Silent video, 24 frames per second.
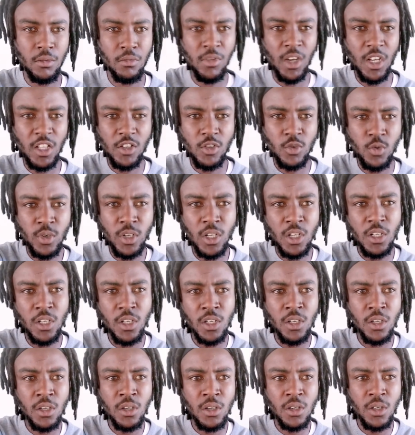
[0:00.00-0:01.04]
That
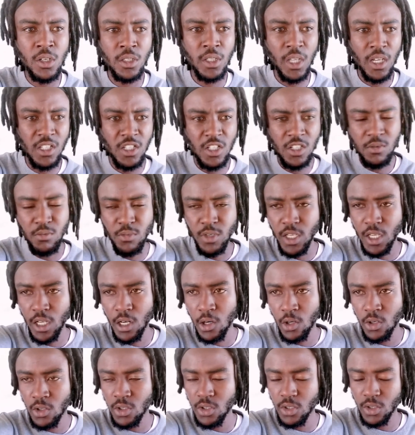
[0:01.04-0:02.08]
really touched me a
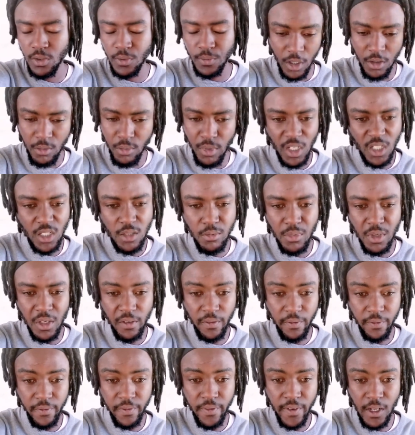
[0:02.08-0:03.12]
lot. It makes me
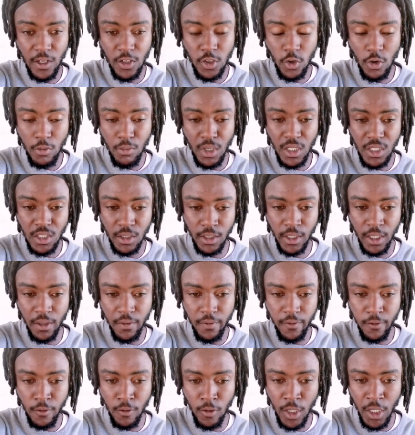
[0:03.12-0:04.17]
feel so much
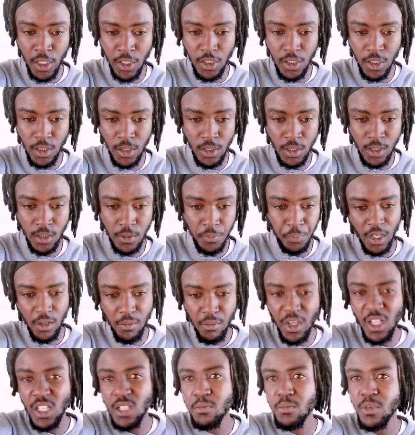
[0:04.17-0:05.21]
grateful, and it
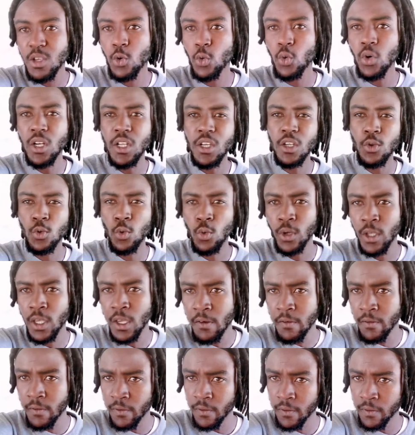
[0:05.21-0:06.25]
makes me willing to
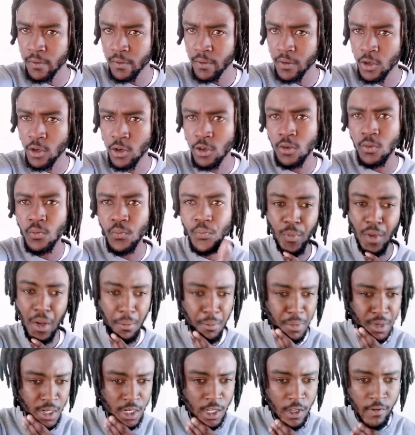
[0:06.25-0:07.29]
give, you know,
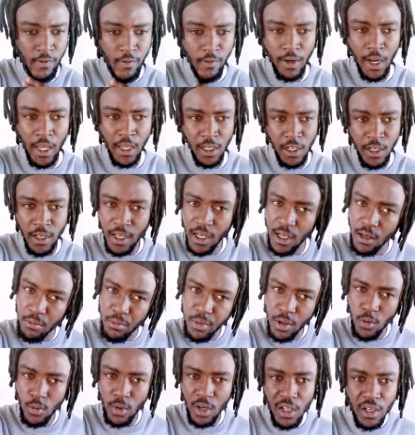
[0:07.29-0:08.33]
believe like in
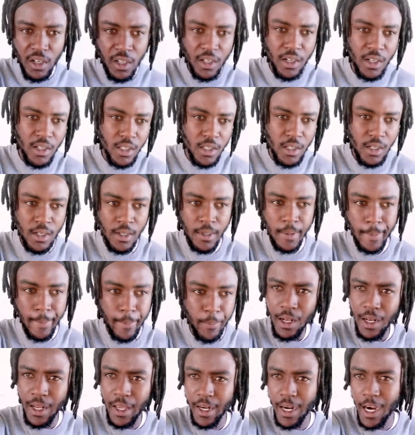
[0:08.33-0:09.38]
helping one another.
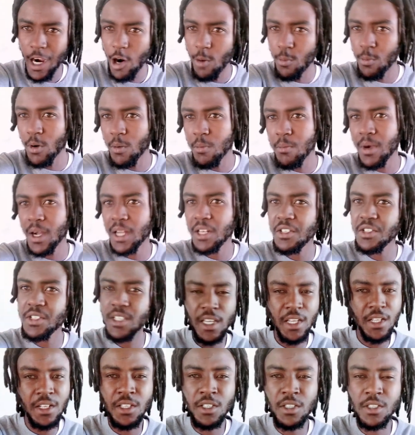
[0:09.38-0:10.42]
Like how Bob Marley
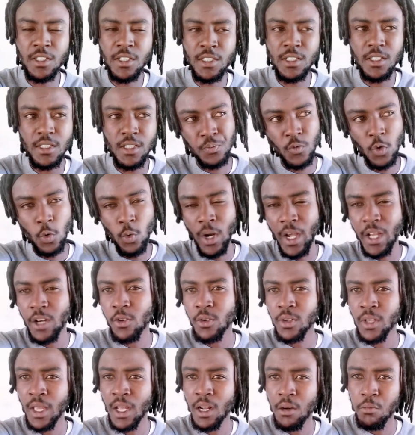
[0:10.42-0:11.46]
said it, why
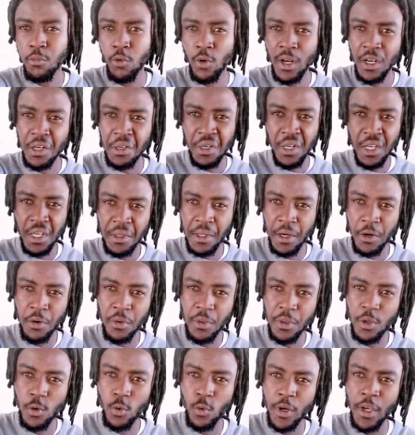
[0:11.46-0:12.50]
not help one another
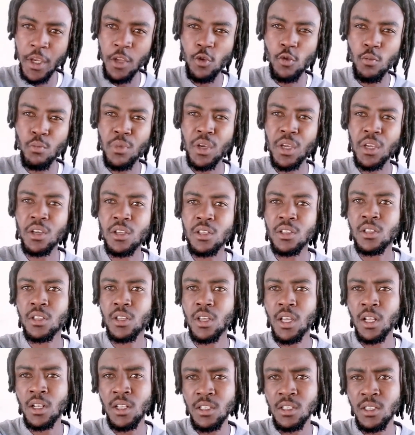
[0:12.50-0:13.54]
on the way to make it
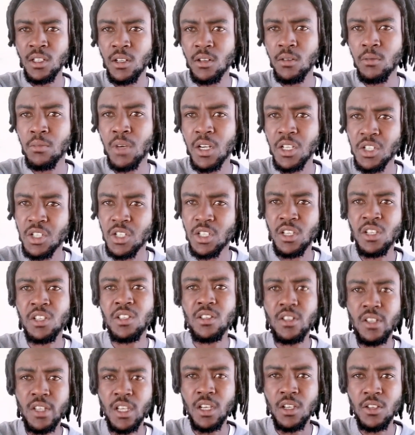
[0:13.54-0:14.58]
a little much
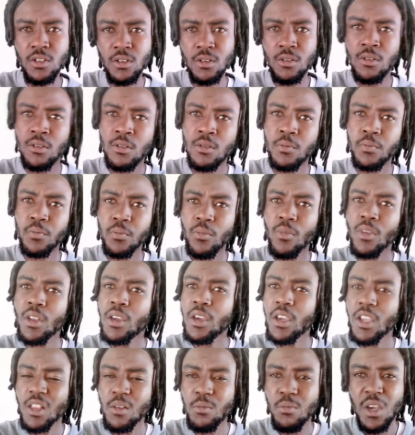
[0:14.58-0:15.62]
easier. So
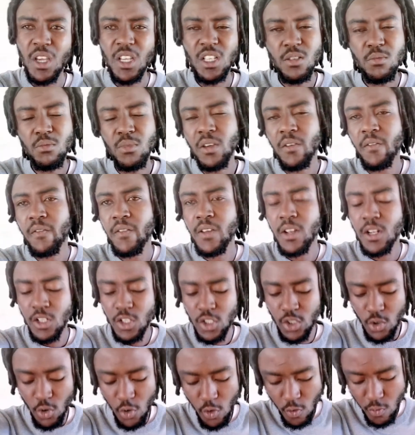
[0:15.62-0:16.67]
it makes me feel
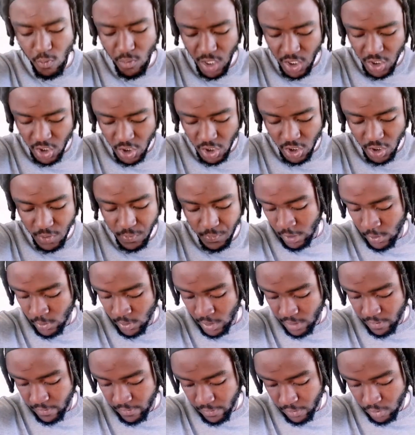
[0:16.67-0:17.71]
so much
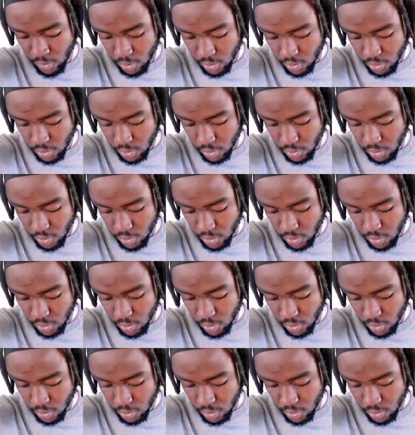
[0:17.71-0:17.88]
grateful.